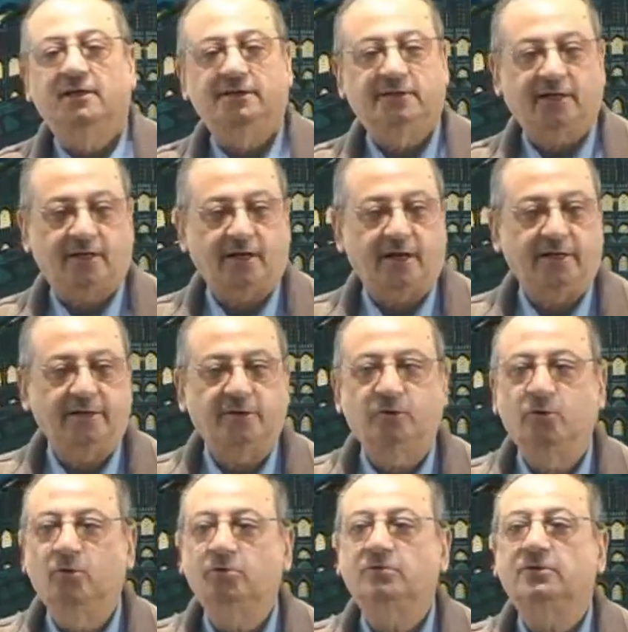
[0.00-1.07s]

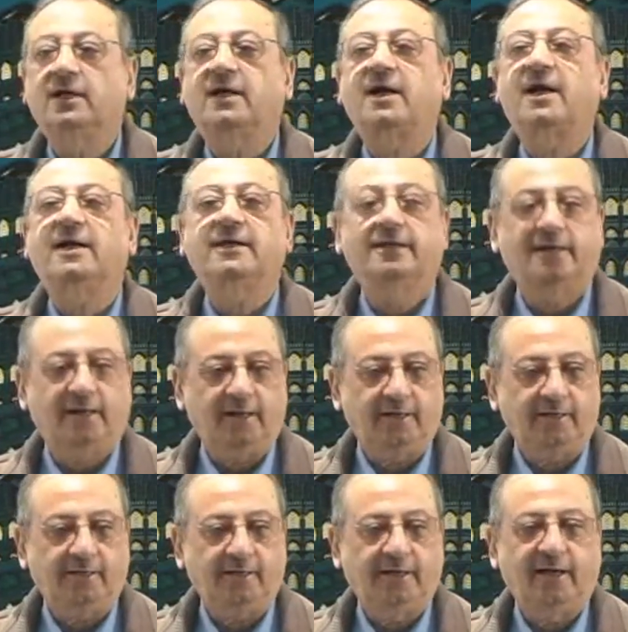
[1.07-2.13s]
daqaiku,
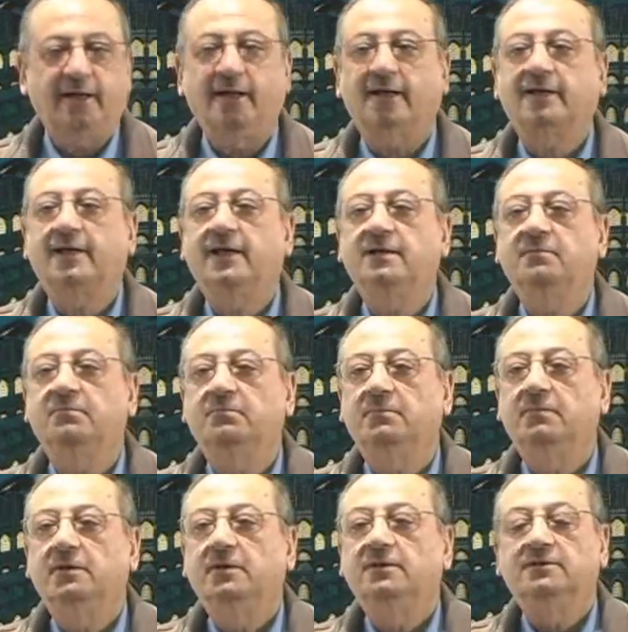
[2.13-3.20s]
daqaika, and again
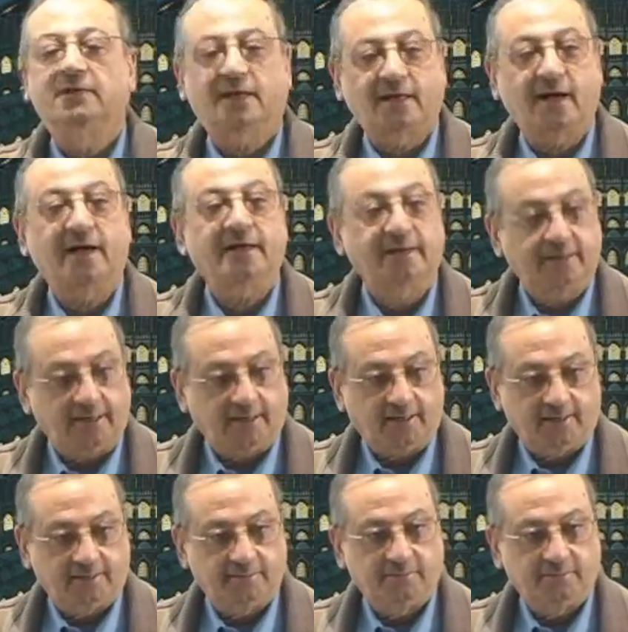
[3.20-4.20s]
daqaika.